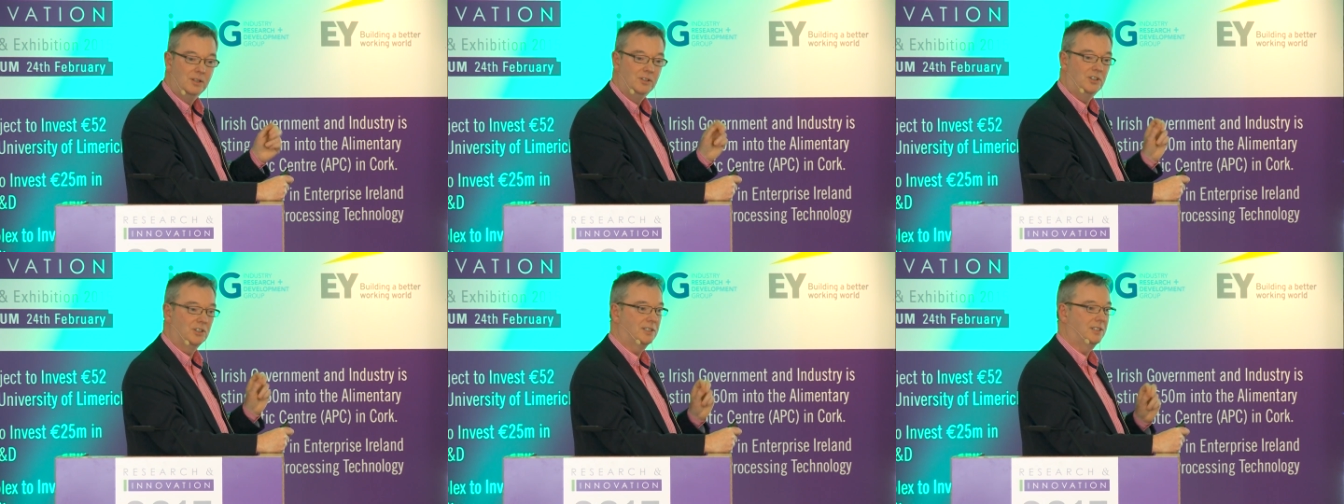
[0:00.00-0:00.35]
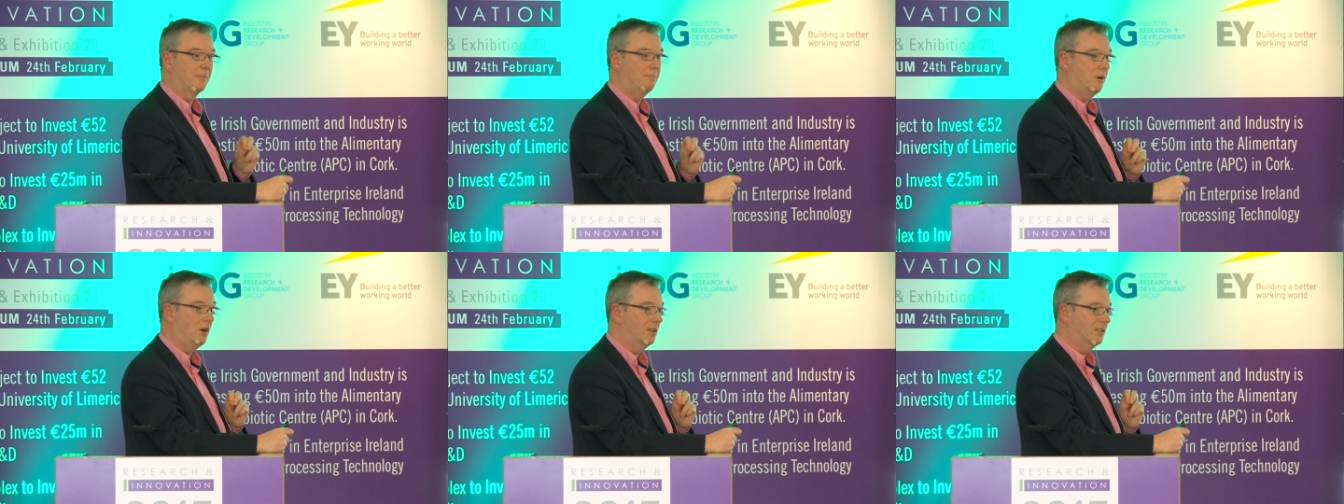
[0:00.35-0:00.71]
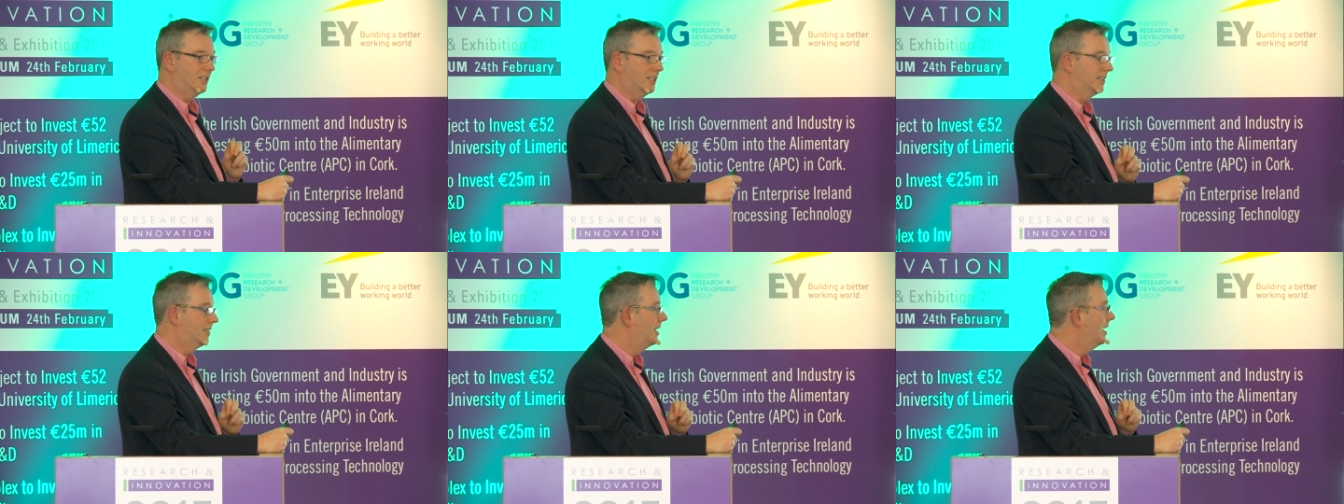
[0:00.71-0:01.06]
just the
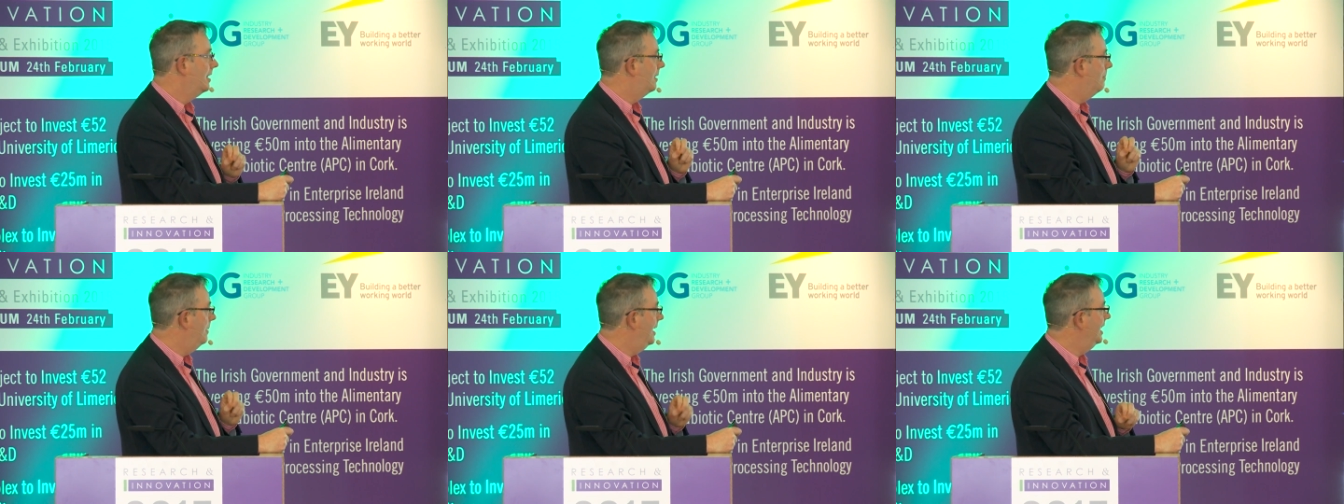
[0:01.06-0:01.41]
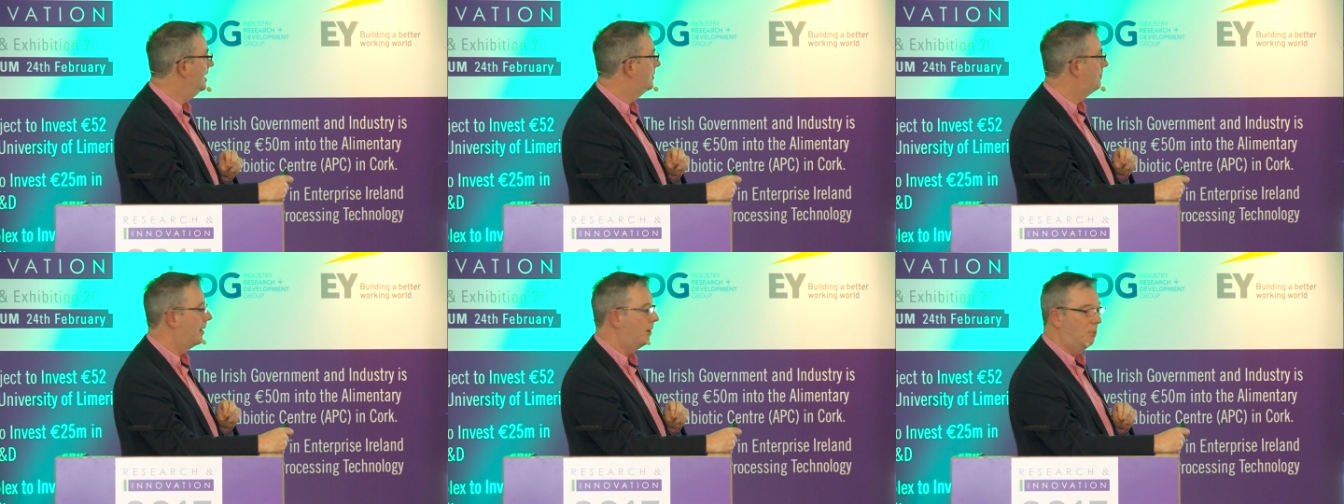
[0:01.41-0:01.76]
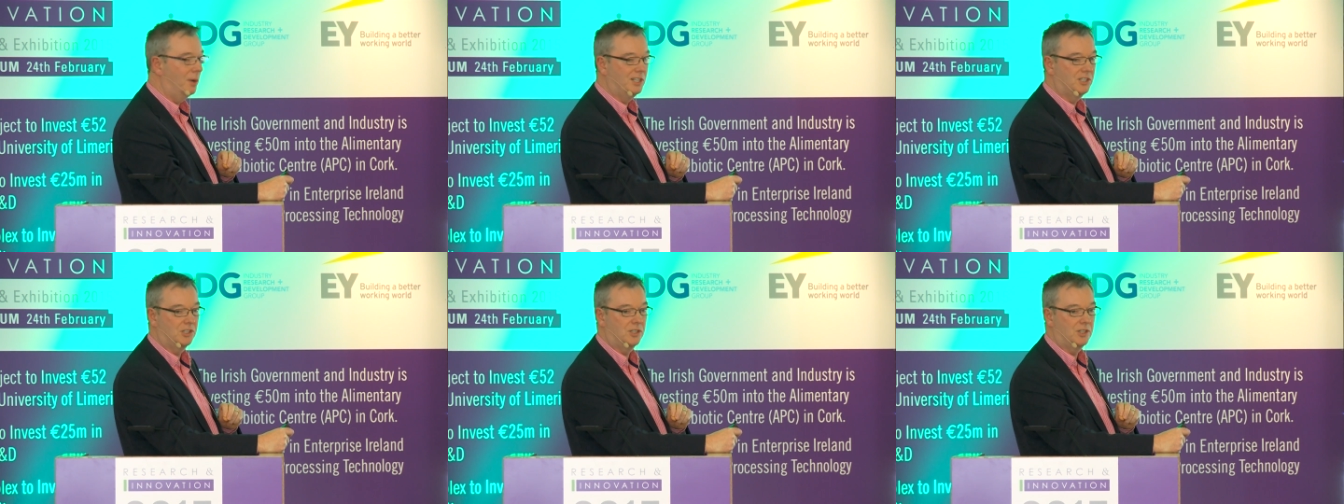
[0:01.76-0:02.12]
process, the means by
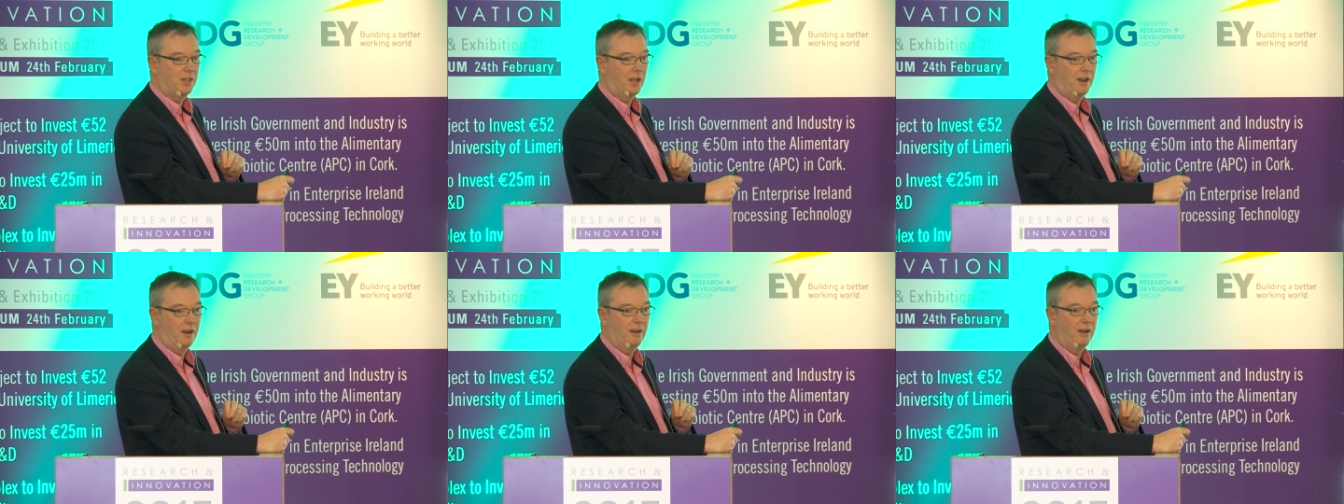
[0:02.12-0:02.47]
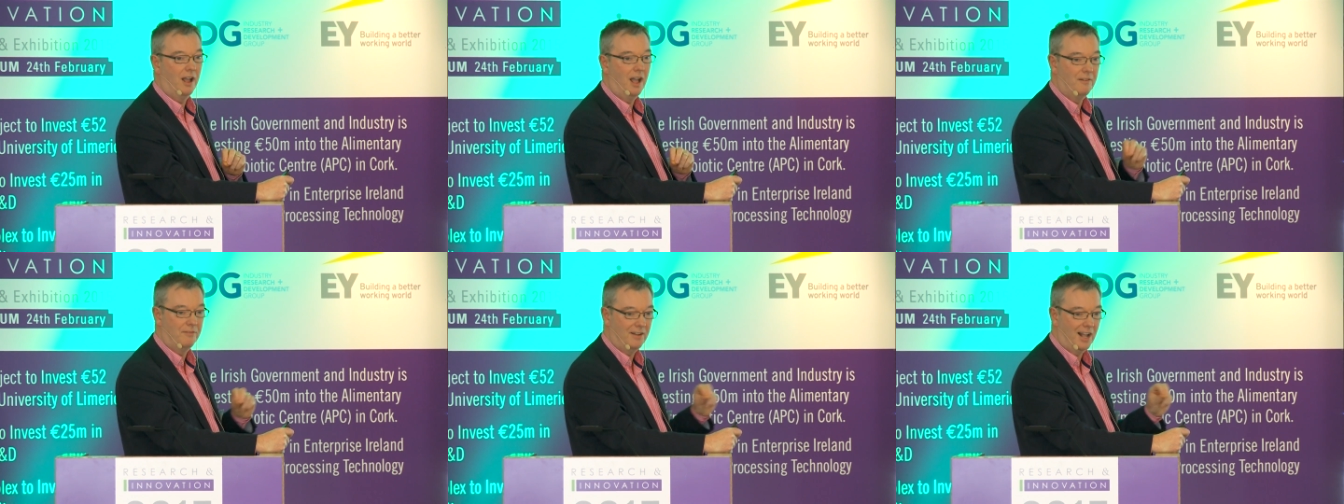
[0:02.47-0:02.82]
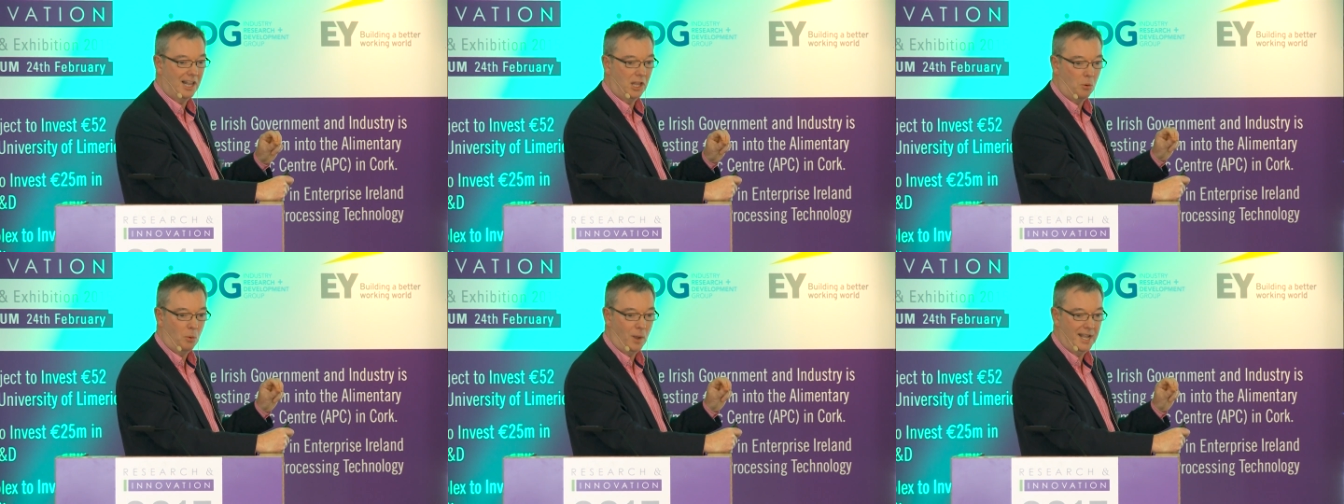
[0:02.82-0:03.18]
which they're
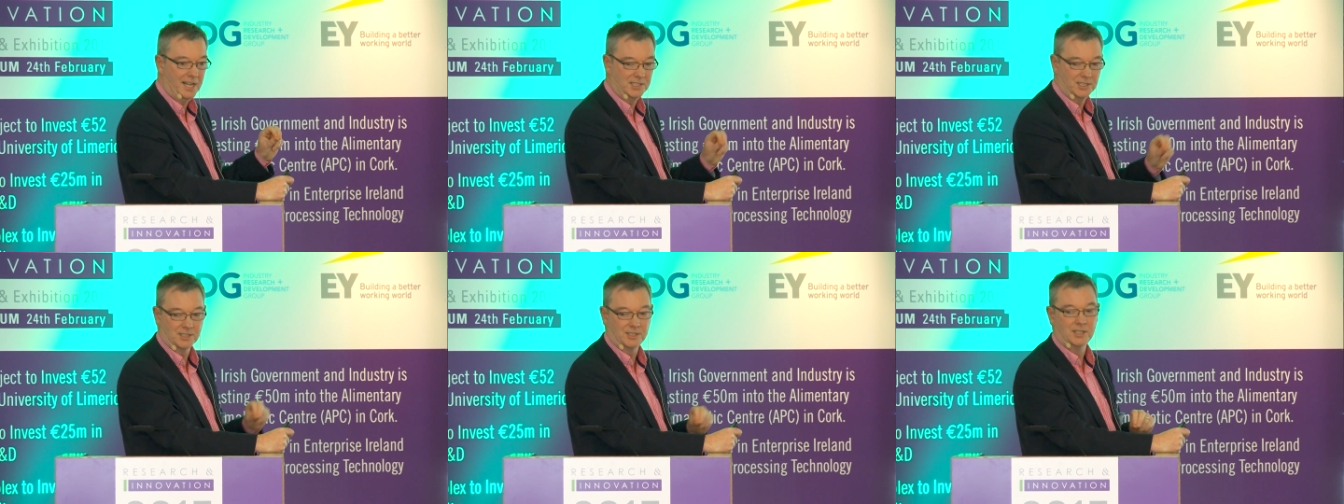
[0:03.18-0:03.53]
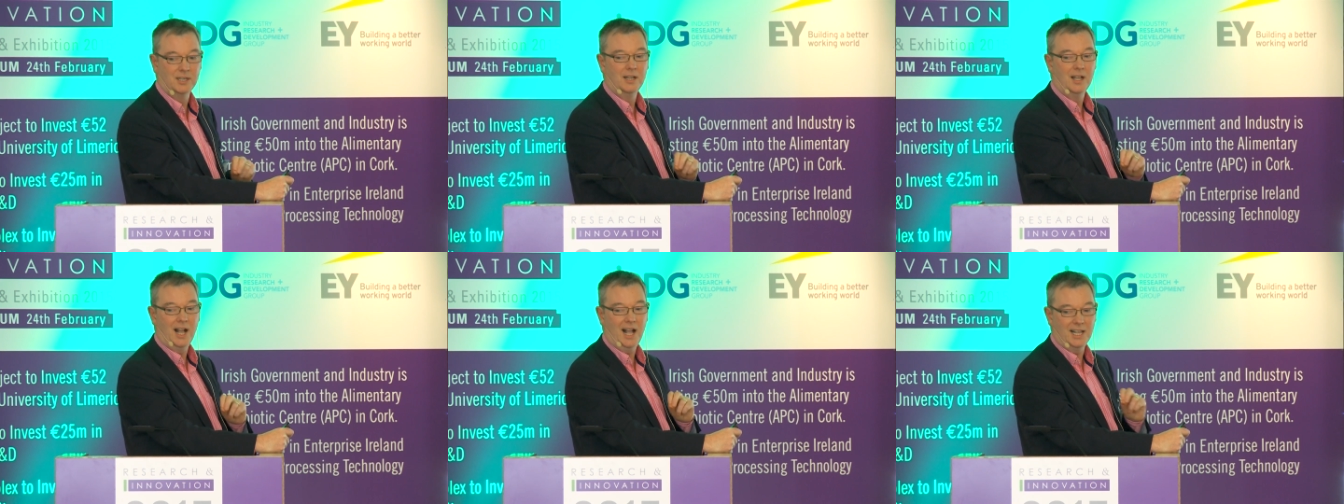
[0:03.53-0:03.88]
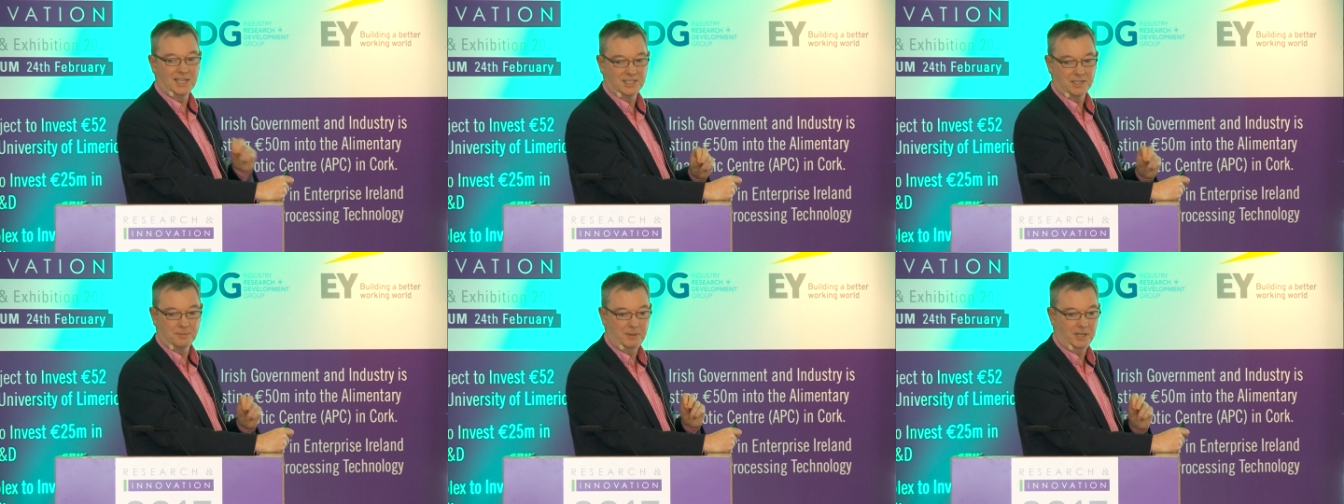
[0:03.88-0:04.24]
evaluated
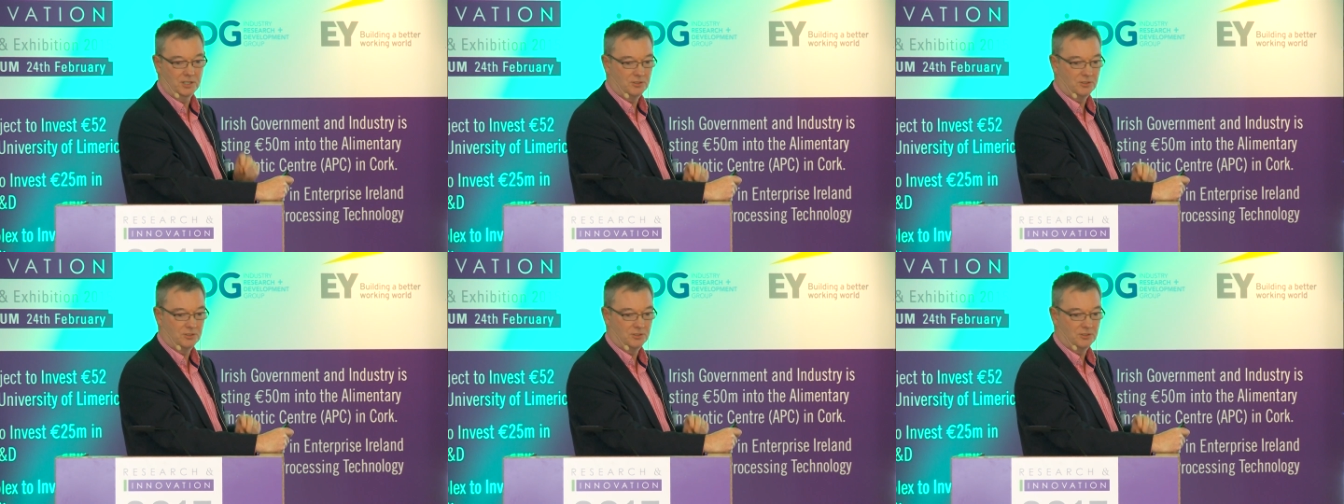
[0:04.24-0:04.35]
has to be